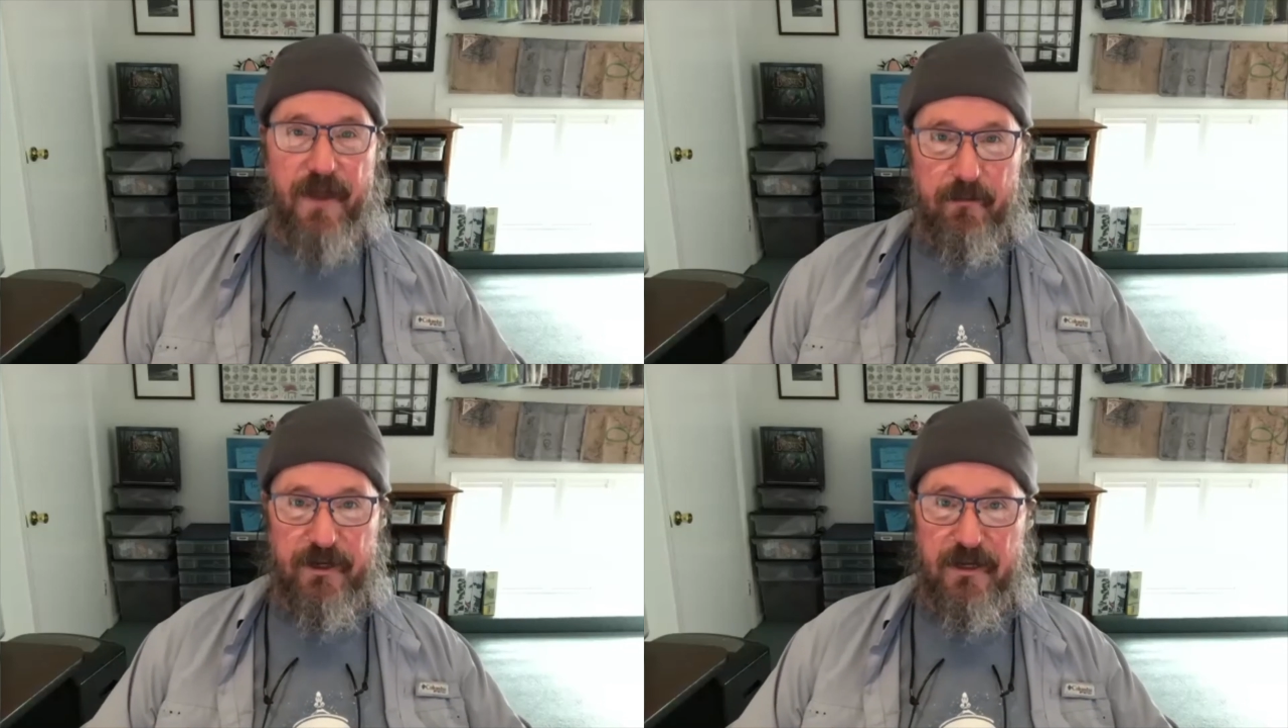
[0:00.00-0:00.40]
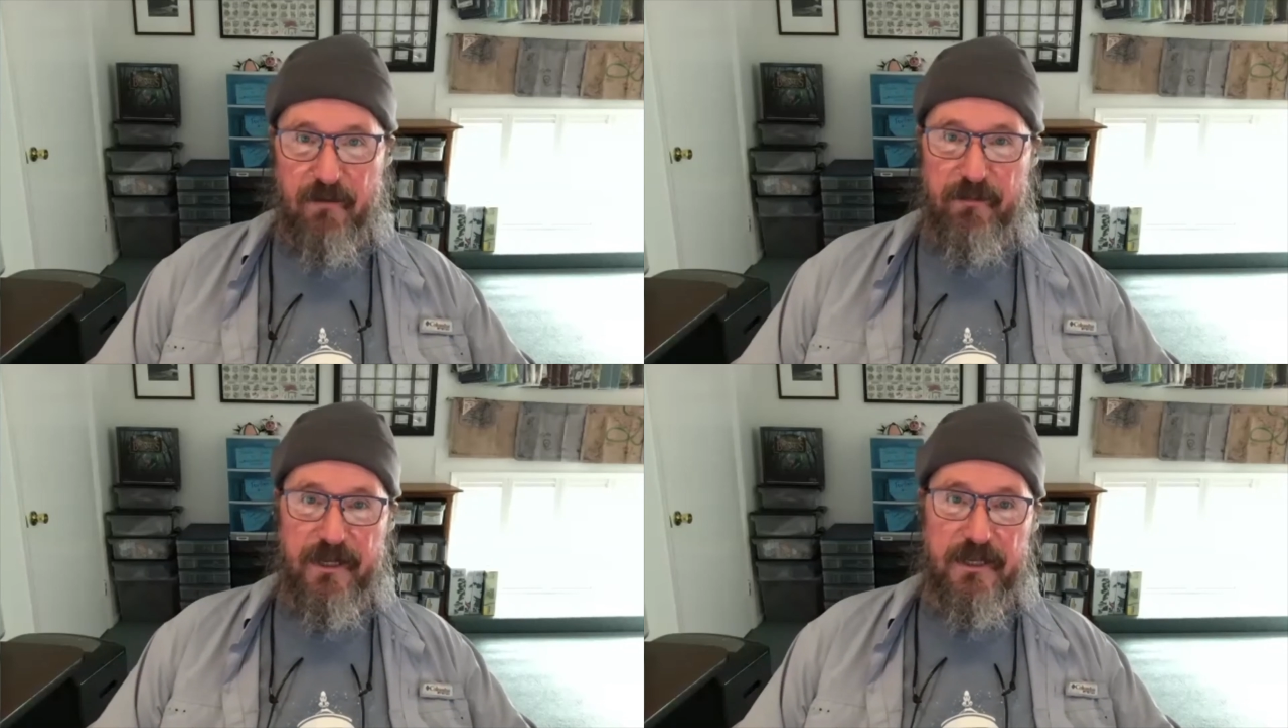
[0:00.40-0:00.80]
fabric
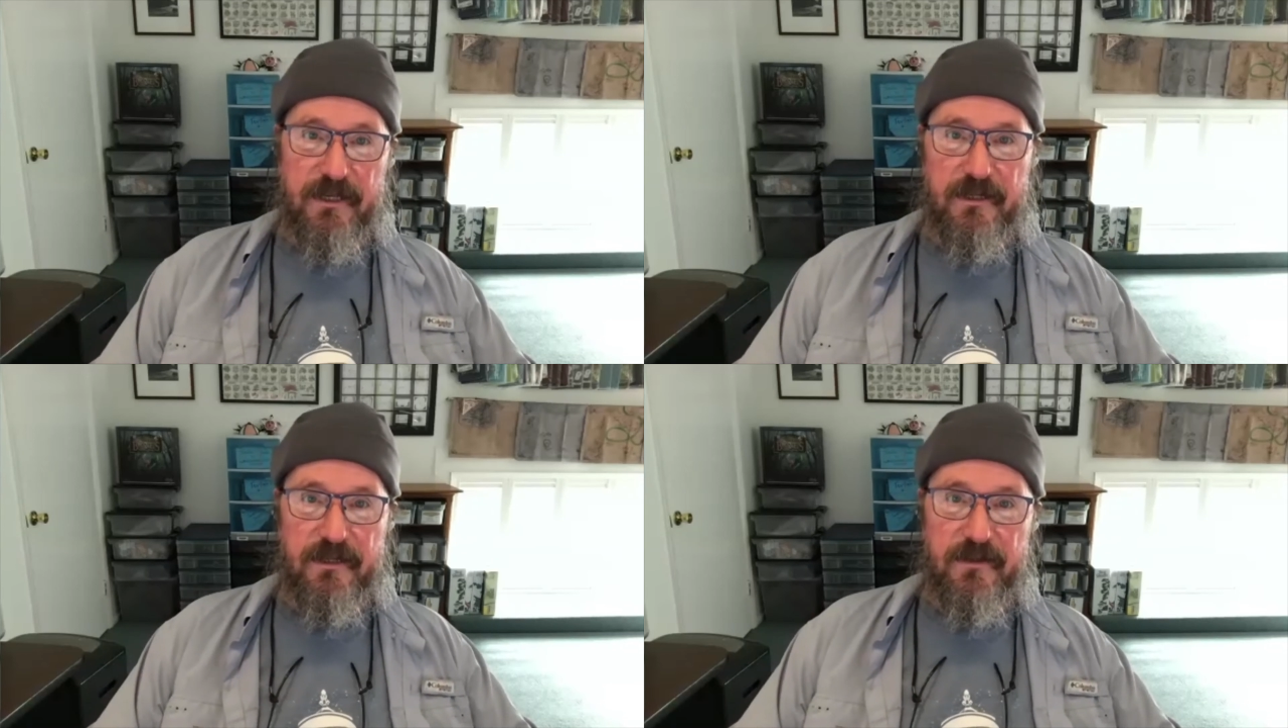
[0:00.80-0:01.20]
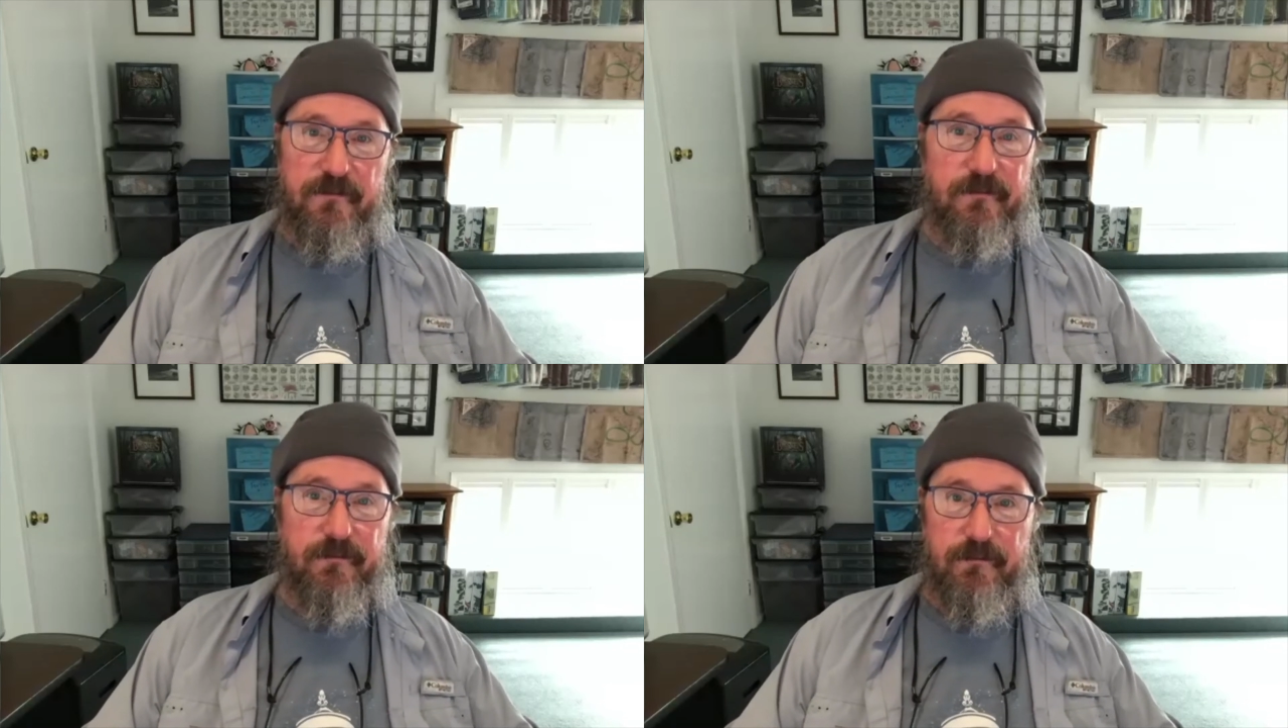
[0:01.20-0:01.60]
company and
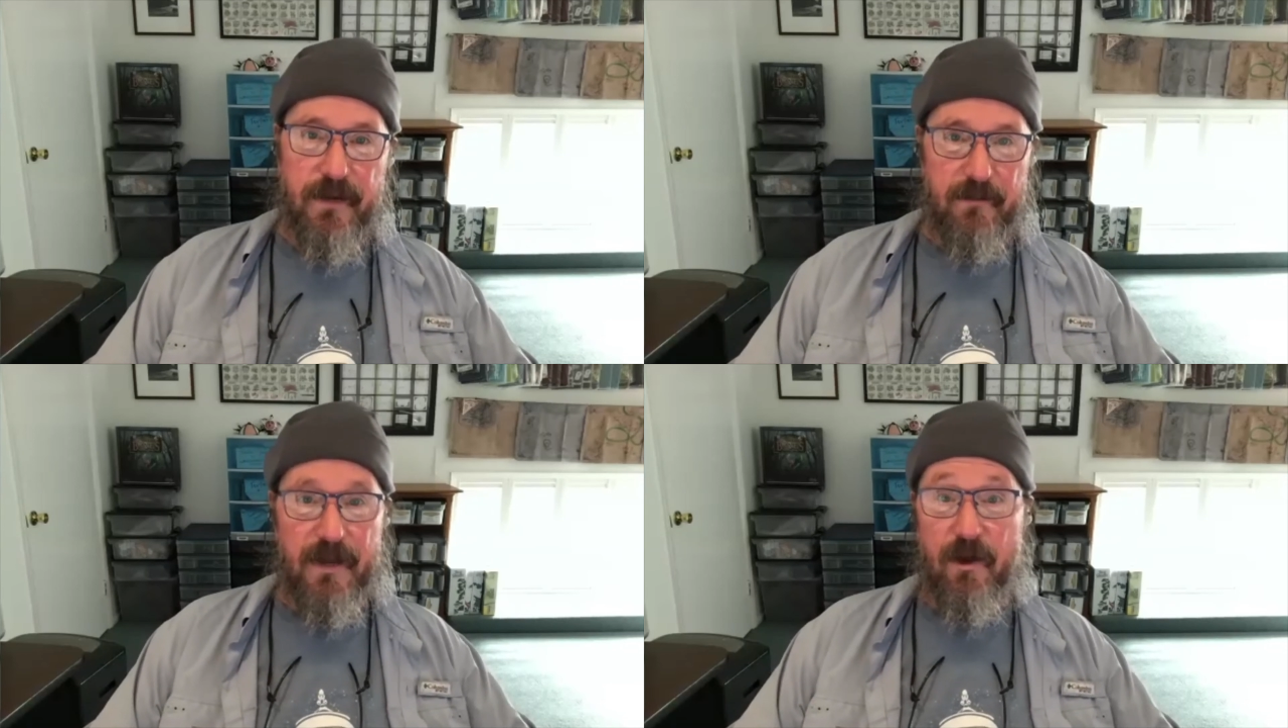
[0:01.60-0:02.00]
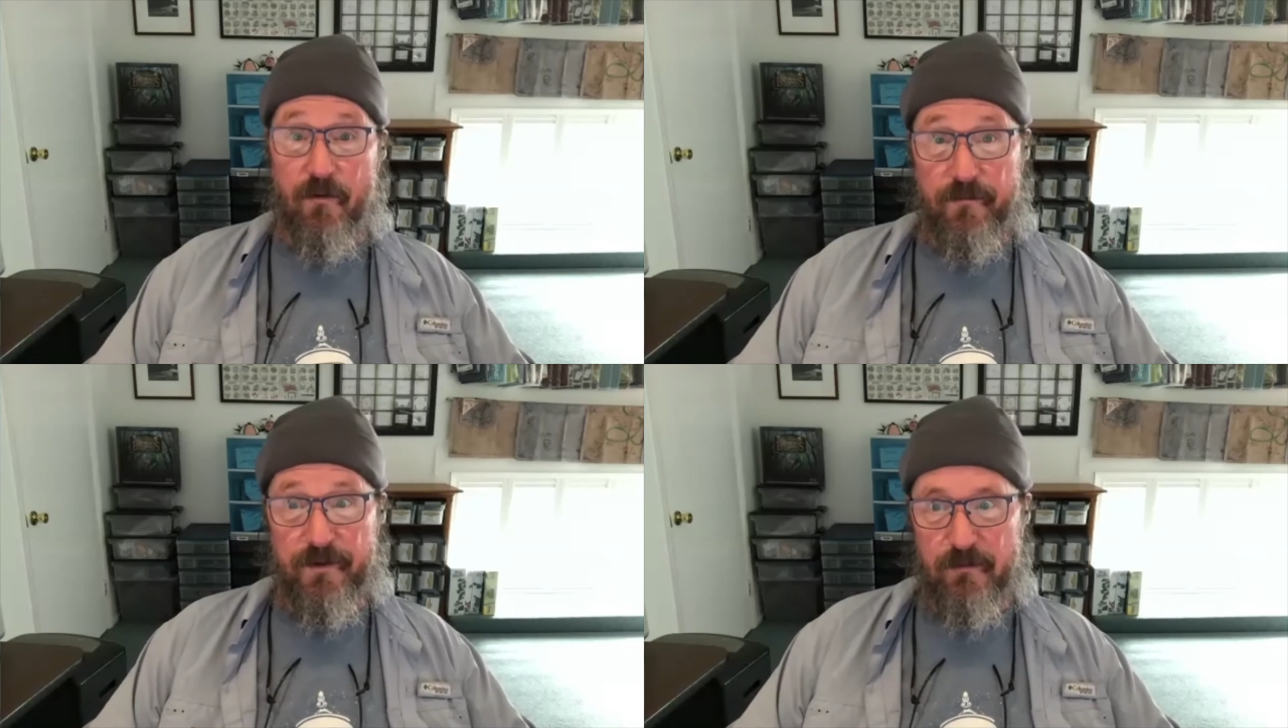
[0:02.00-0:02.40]
make my
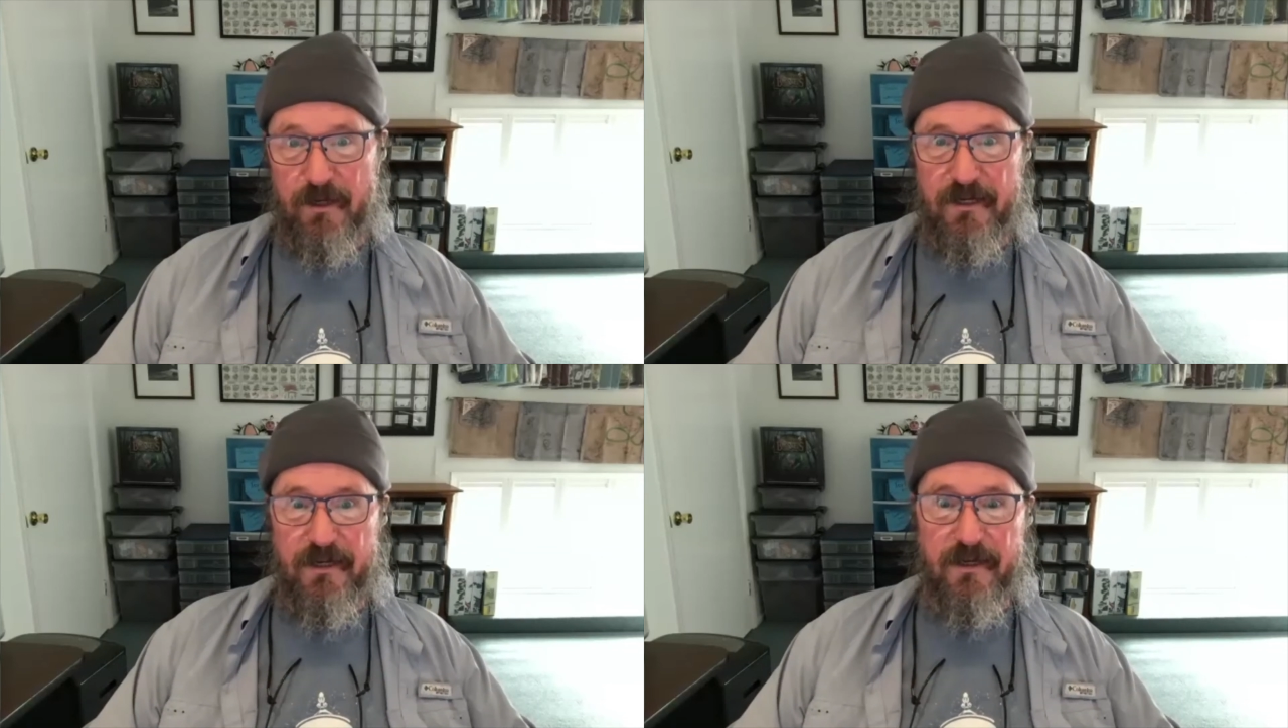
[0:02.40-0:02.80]
own V1.